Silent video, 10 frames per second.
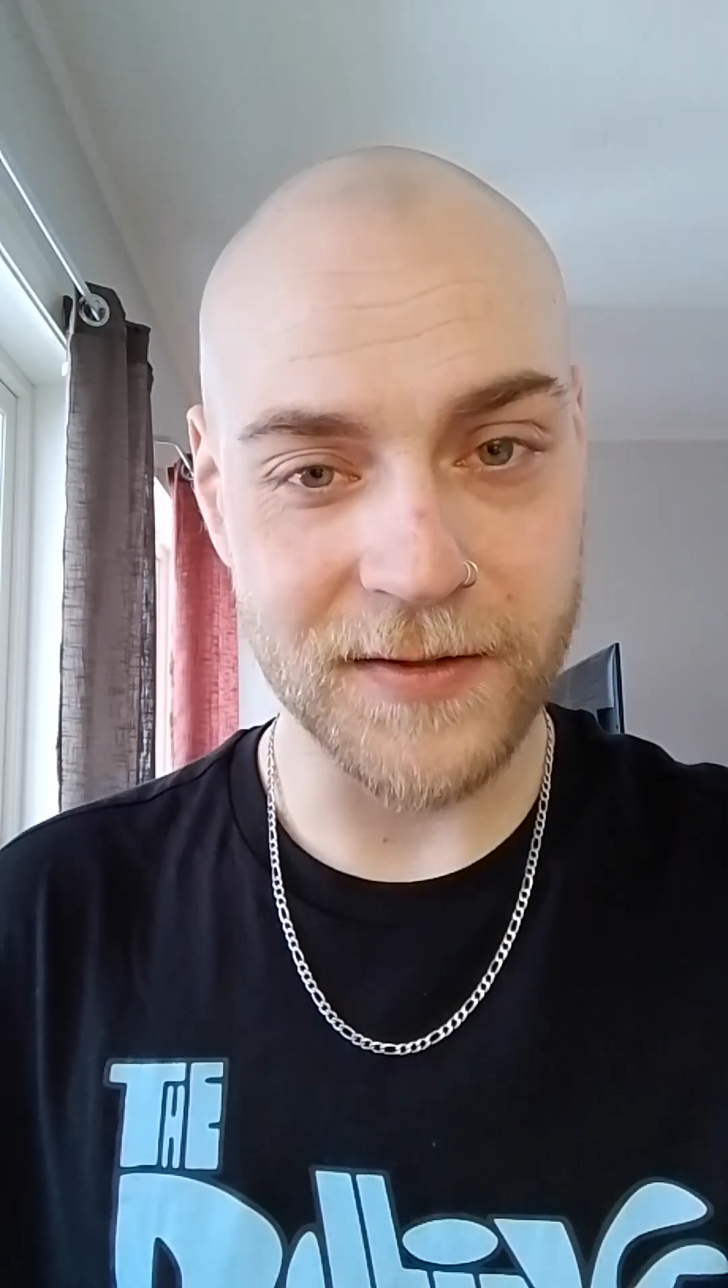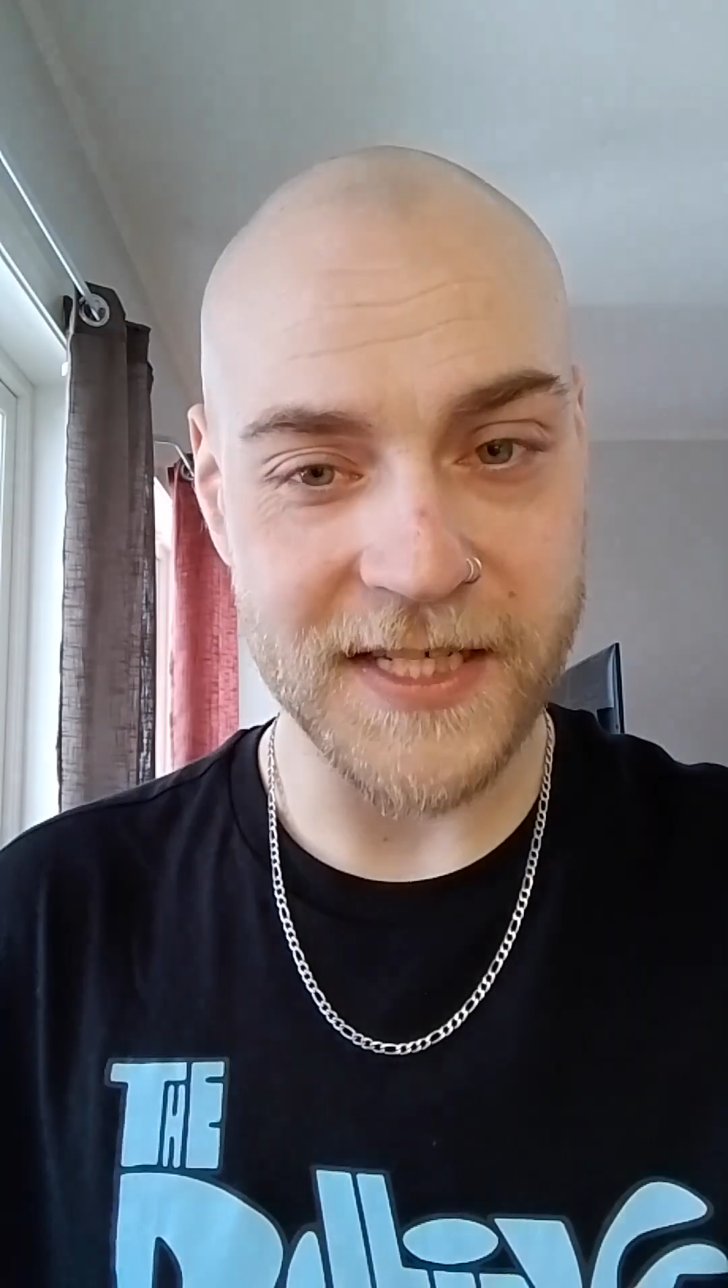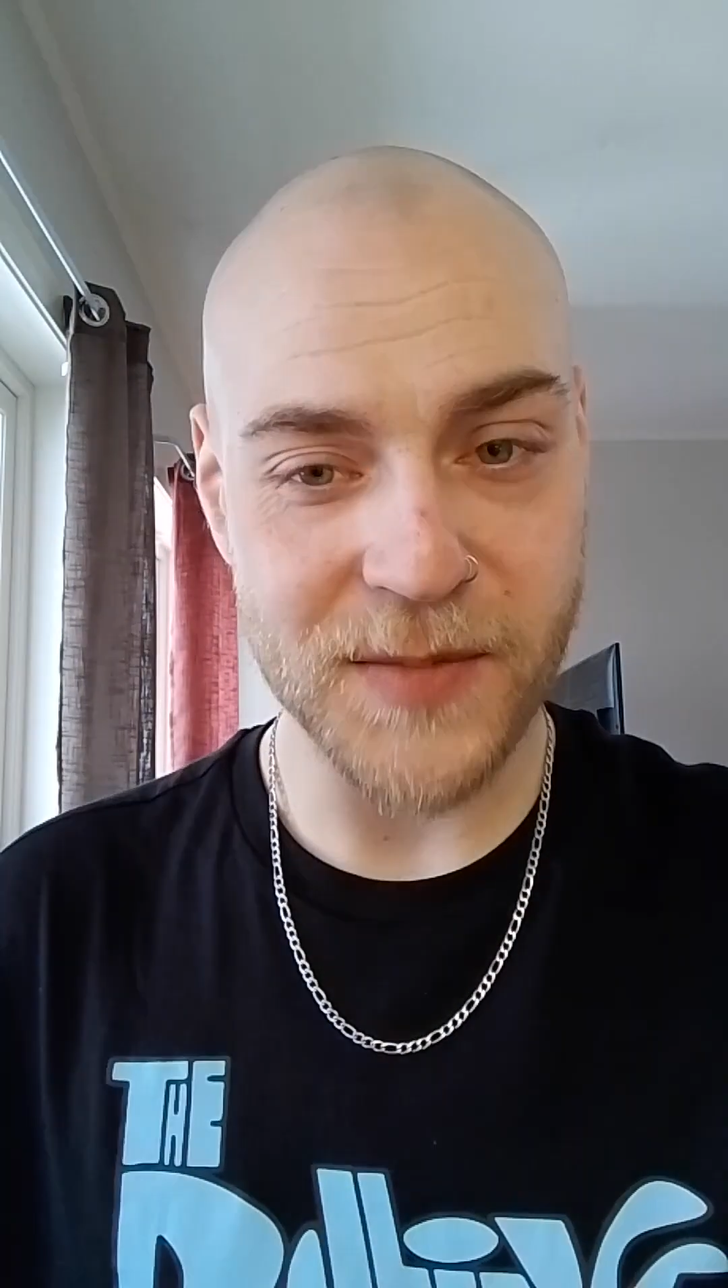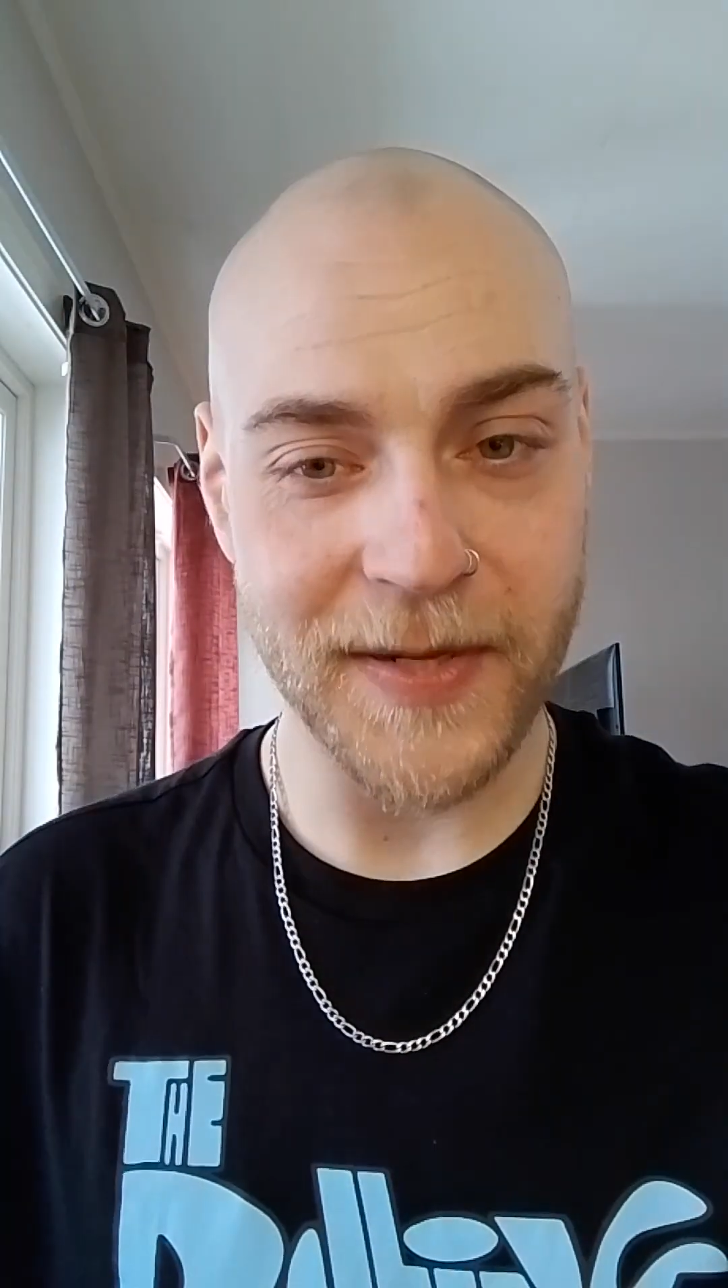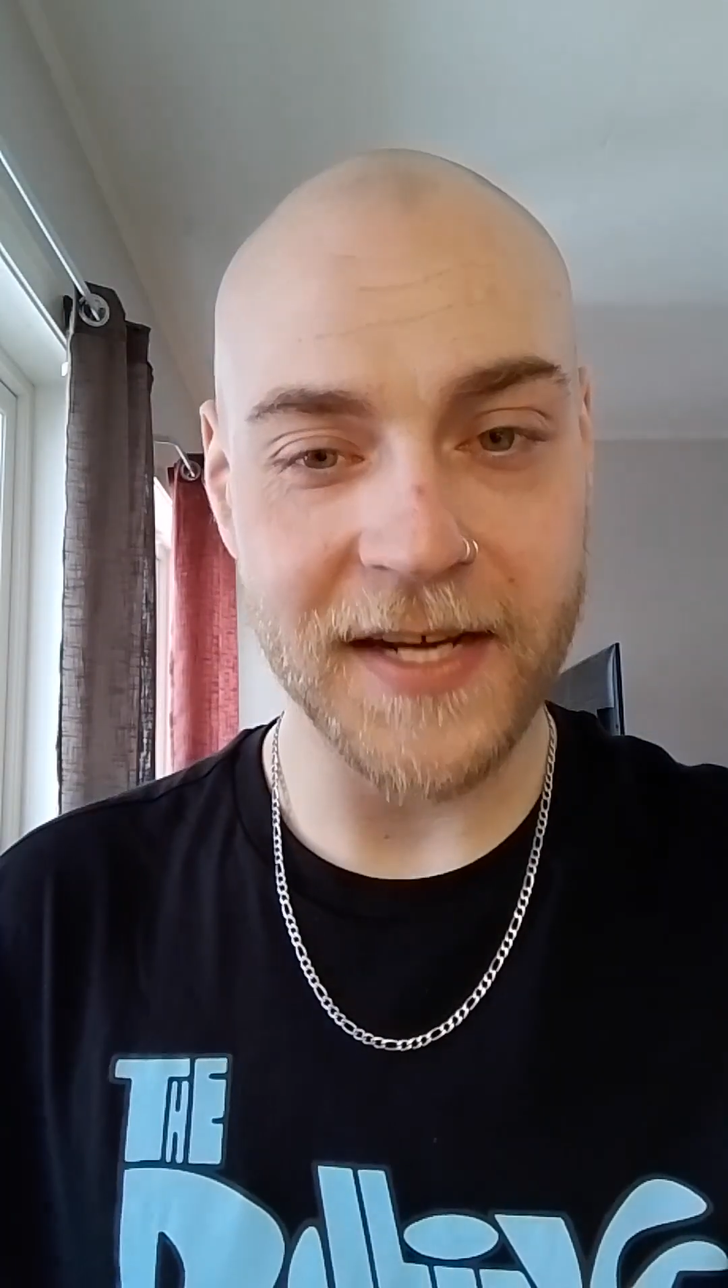
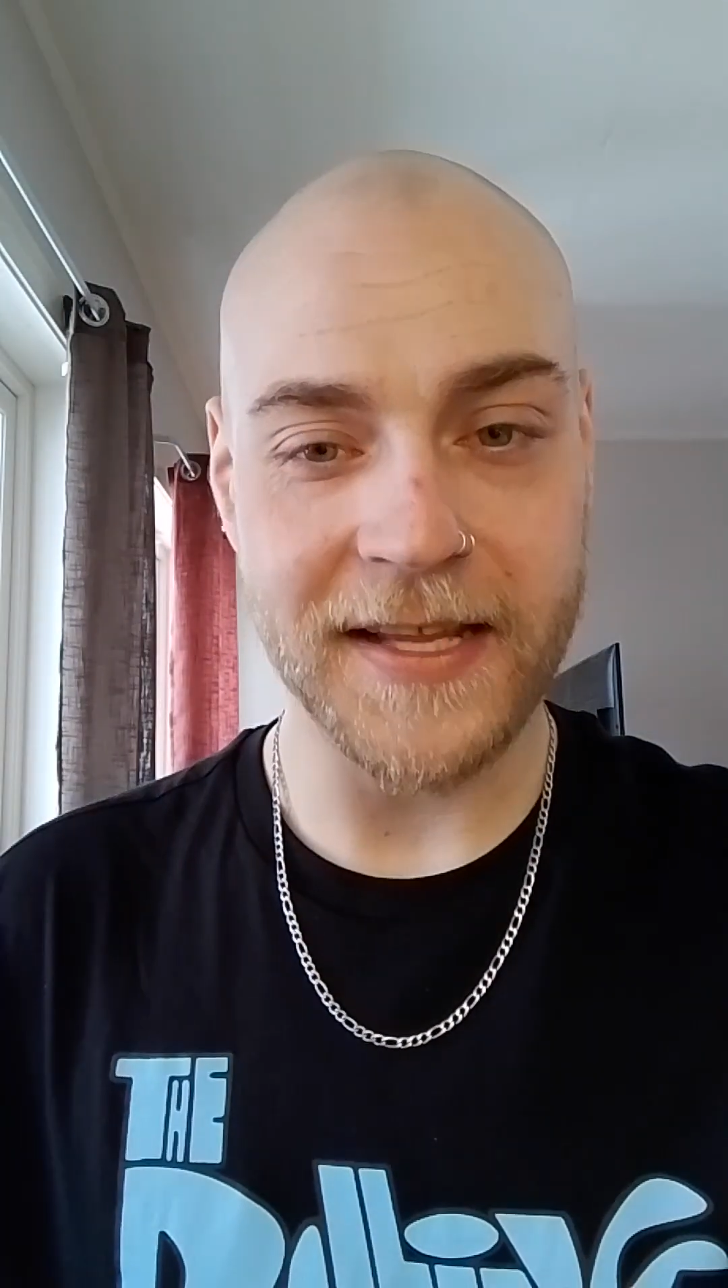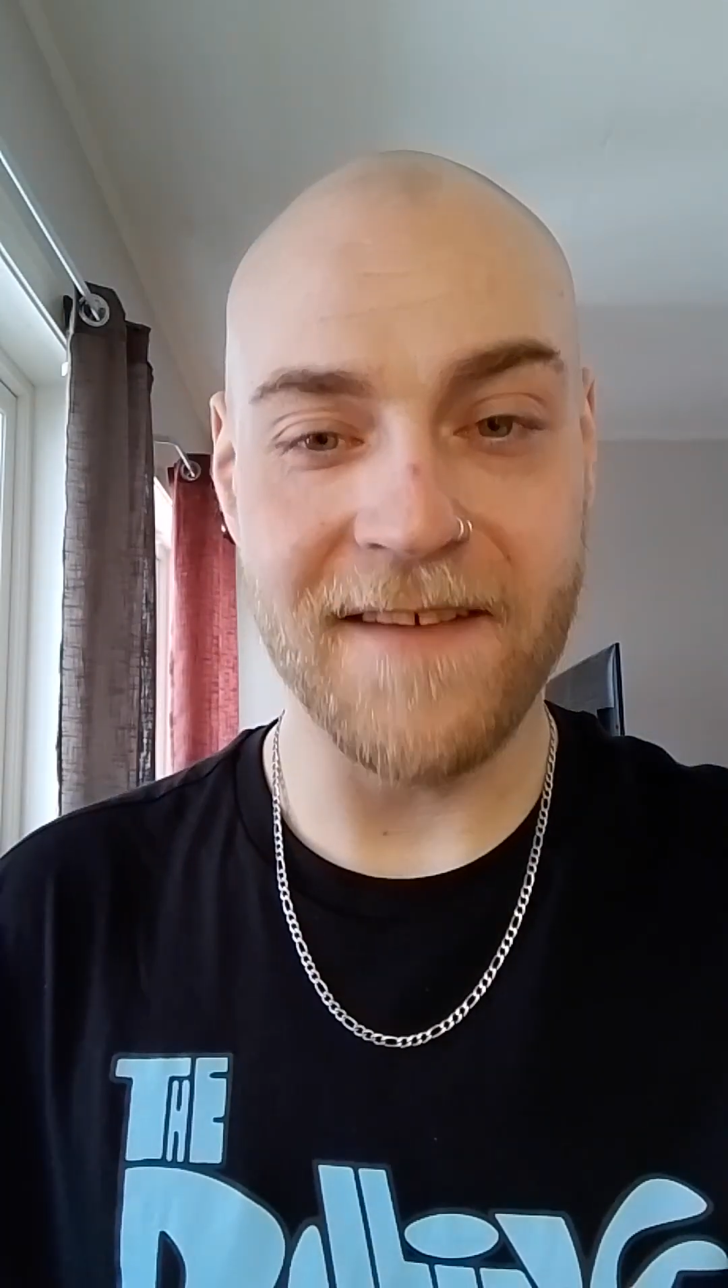despite